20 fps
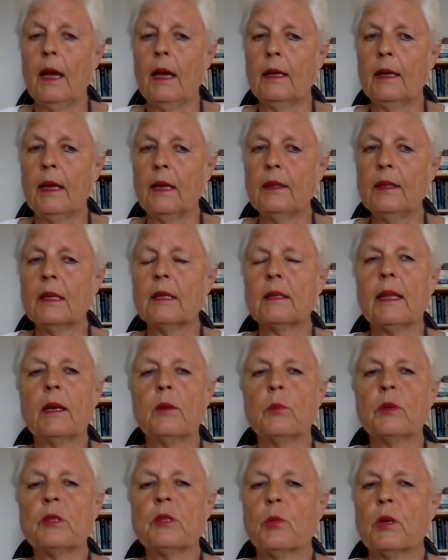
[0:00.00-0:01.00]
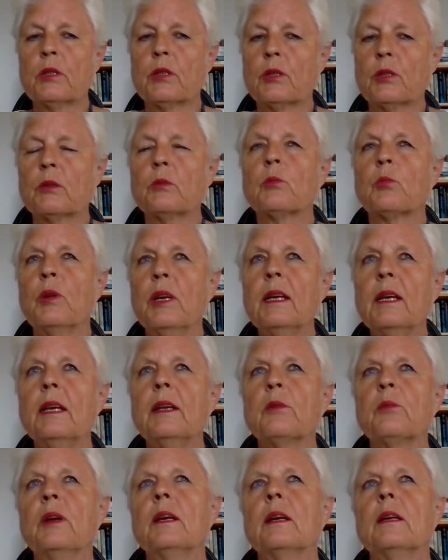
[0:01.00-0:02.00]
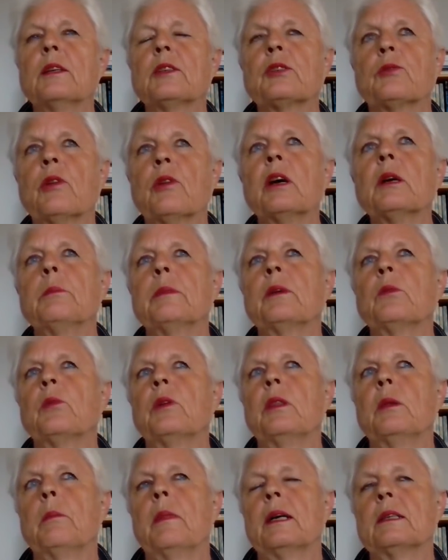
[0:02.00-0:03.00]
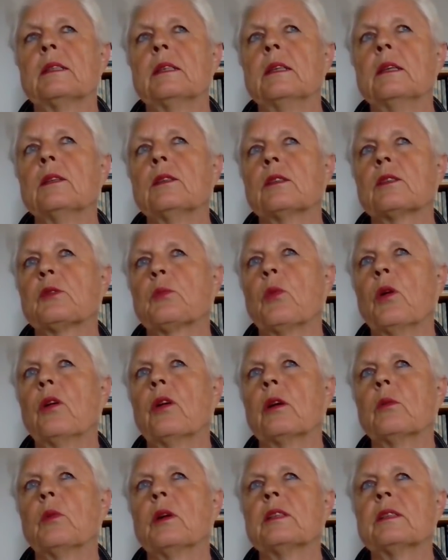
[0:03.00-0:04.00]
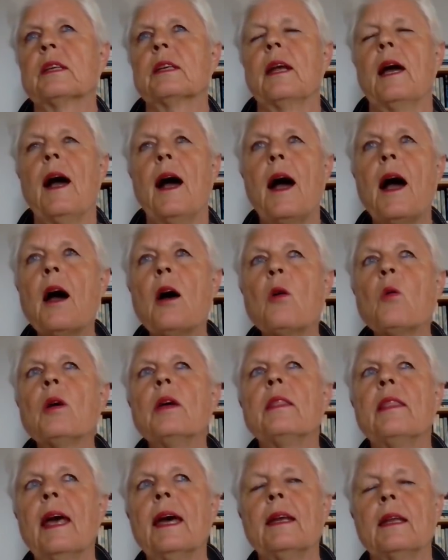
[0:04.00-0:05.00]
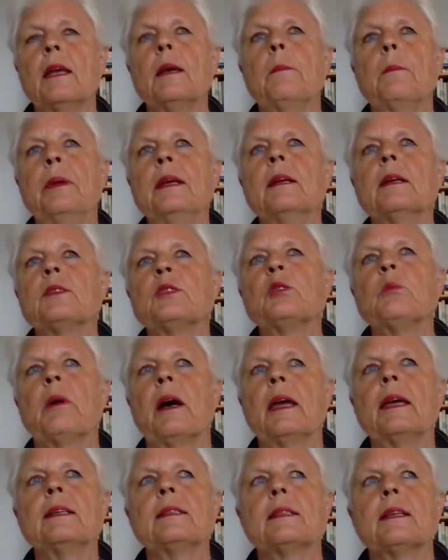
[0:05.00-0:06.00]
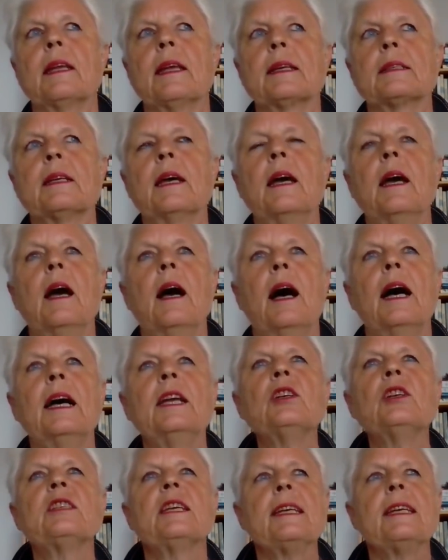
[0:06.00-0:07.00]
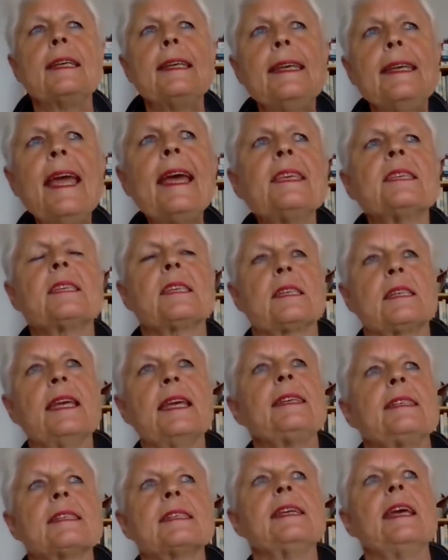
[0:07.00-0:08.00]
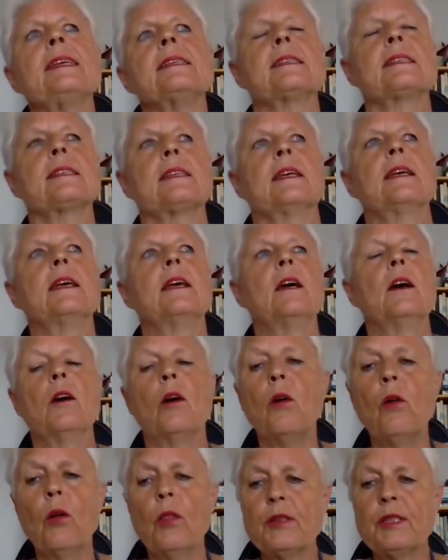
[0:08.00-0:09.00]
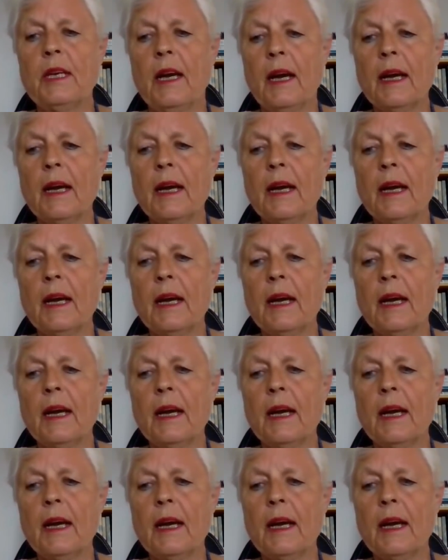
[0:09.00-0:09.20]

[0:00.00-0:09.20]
And I think that was what really, really struck me with the Martinez's work, was that how that appealed to my intellect. I just said, yes, yes, yes, all the